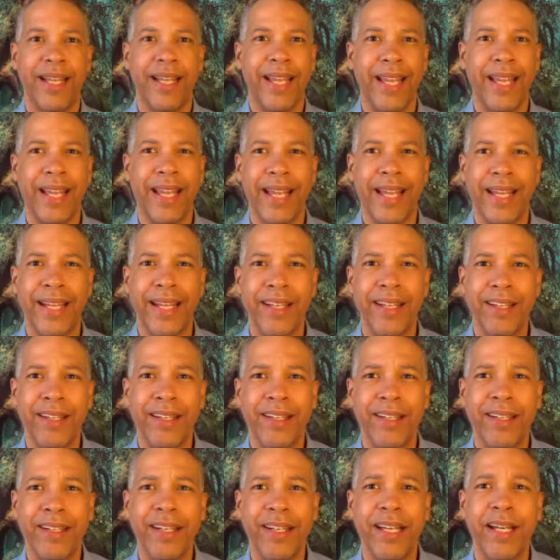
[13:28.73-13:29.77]

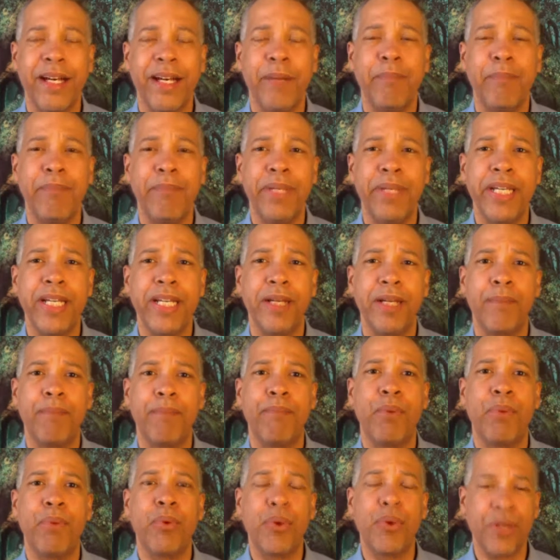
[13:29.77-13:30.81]
And a big
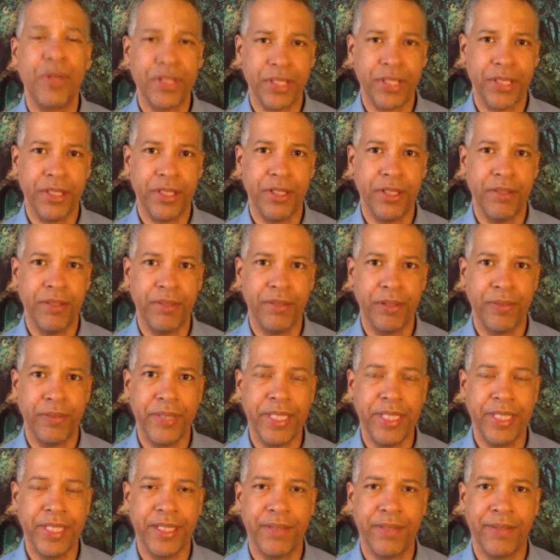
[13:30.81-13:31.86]
portion of the
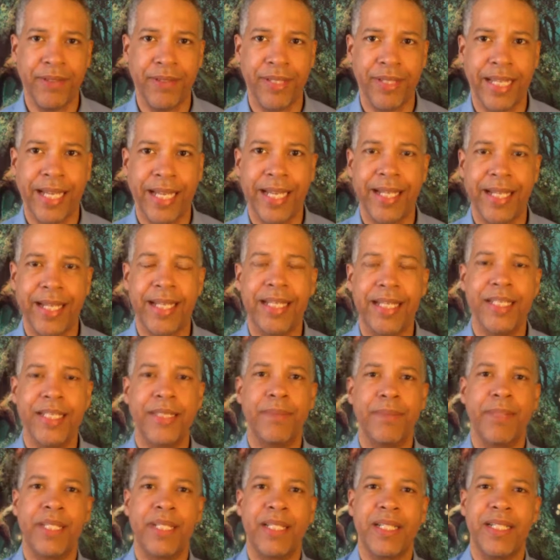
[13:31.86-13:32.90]
reason for that
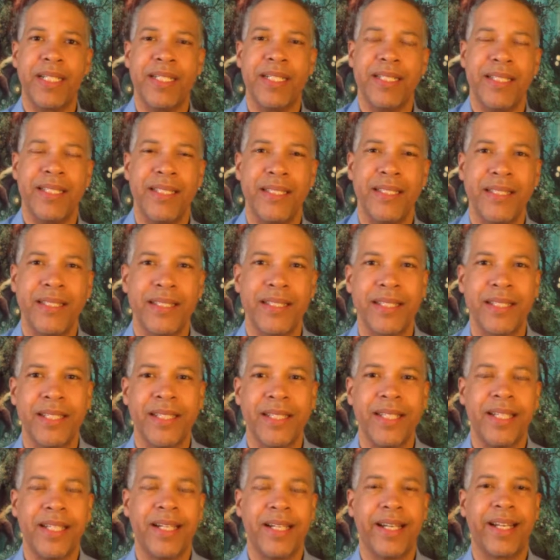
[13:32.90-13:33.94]
is because
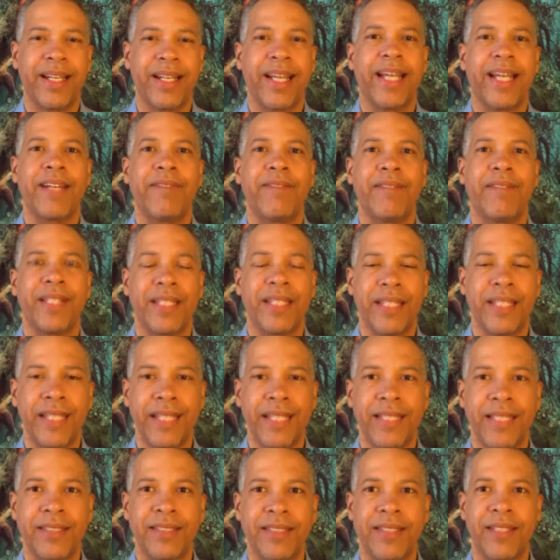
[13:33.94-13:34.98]
a lot of the
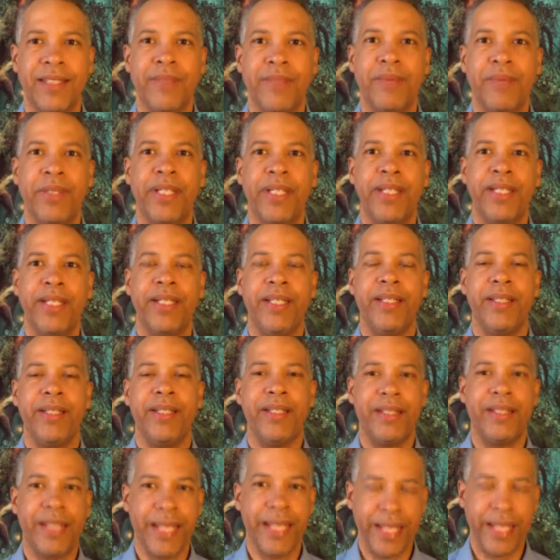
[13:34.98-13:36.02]
things that we
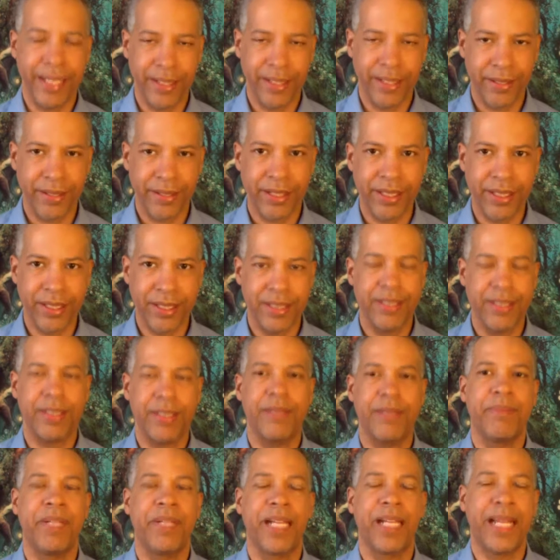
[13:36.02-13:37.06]
take into our
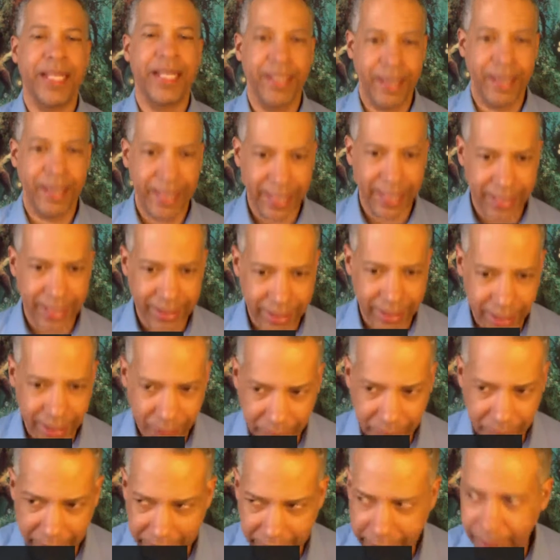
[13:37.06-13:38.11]
system, a lot of things that
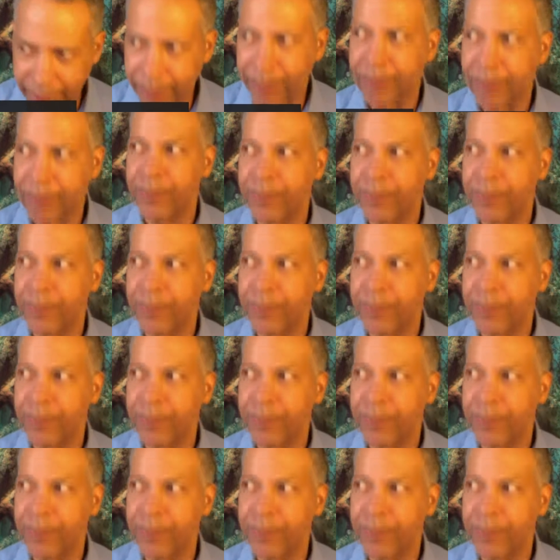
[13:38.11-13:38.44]
we